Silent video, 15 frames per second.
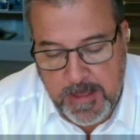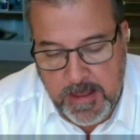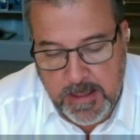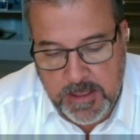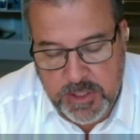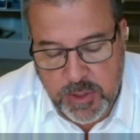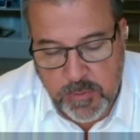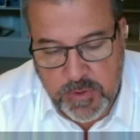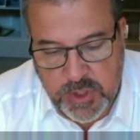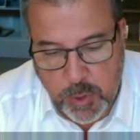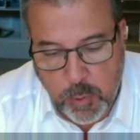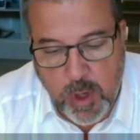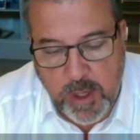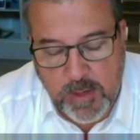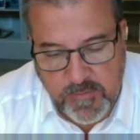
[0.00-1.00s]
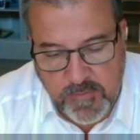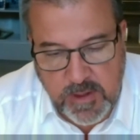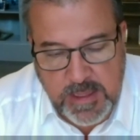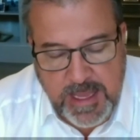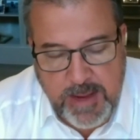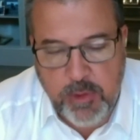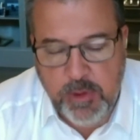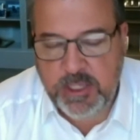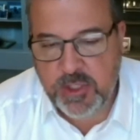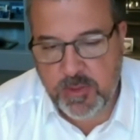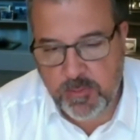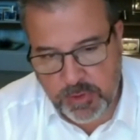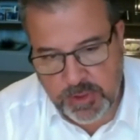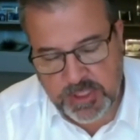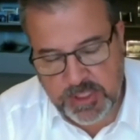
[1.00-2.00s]
So one, collaboration,
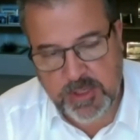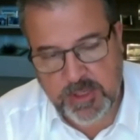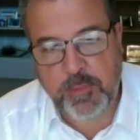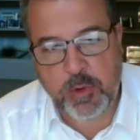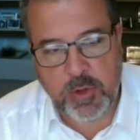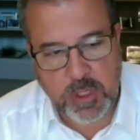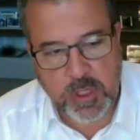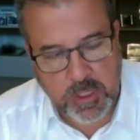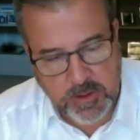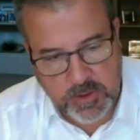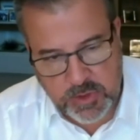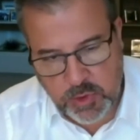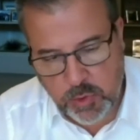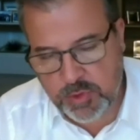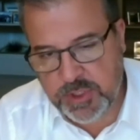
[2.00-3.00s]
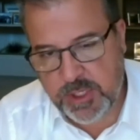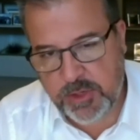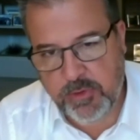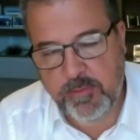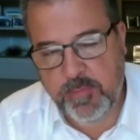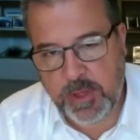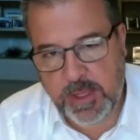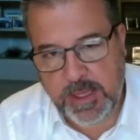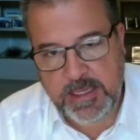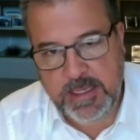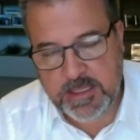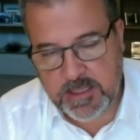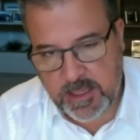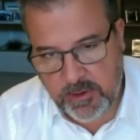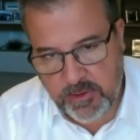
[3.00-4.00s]
pretty simple. Tools that are in
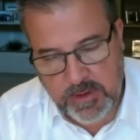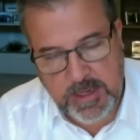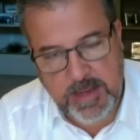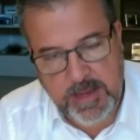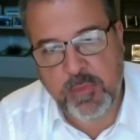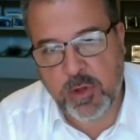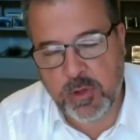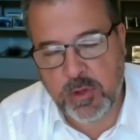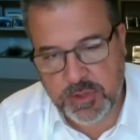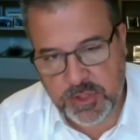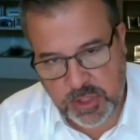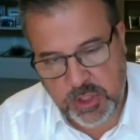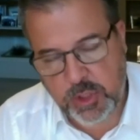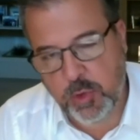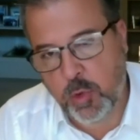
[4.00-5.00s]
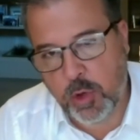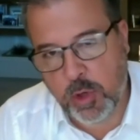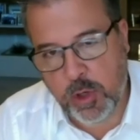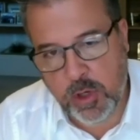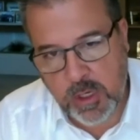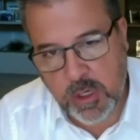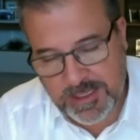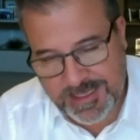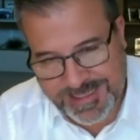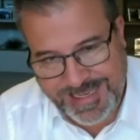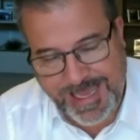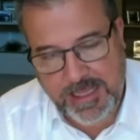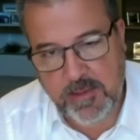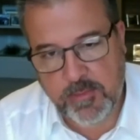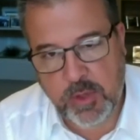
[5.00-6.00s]
place that are nimble, secure,
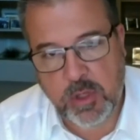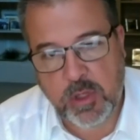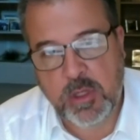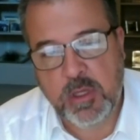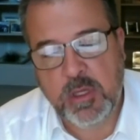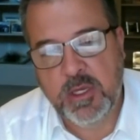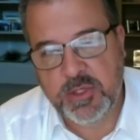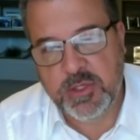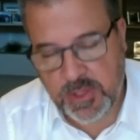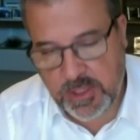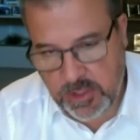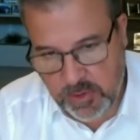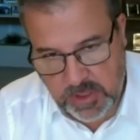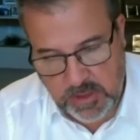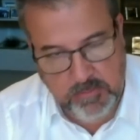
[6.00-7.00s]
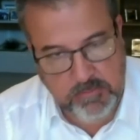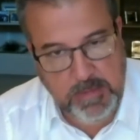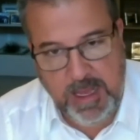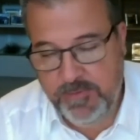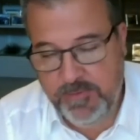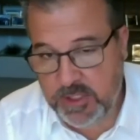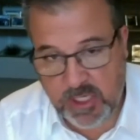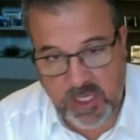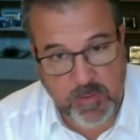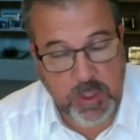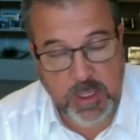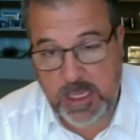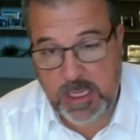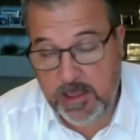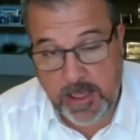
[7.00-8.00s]
scalable, so that you can obviously
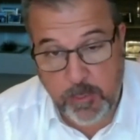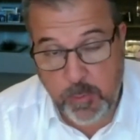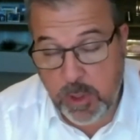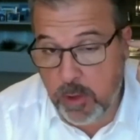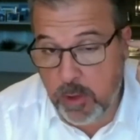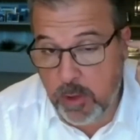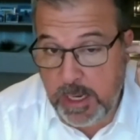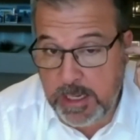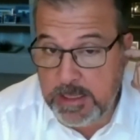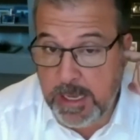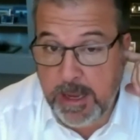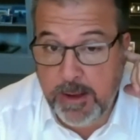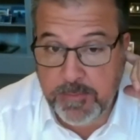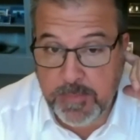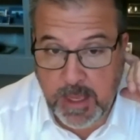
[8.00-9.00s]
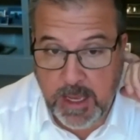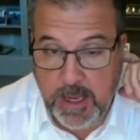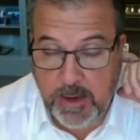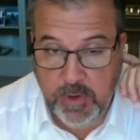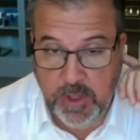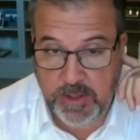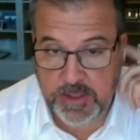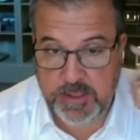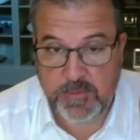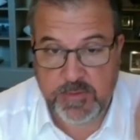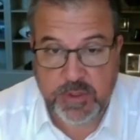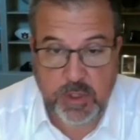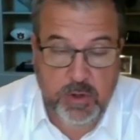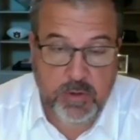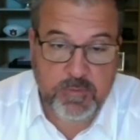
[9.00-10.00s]
communicate like we are right now relative
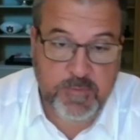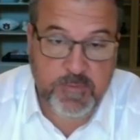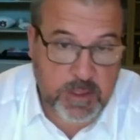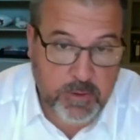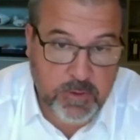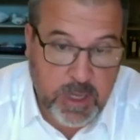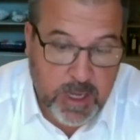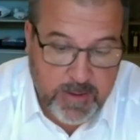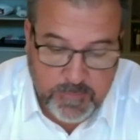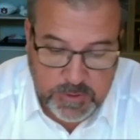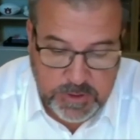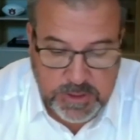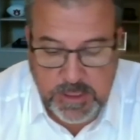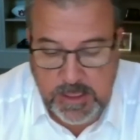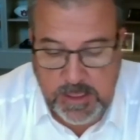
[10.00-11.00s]
to video conferencing.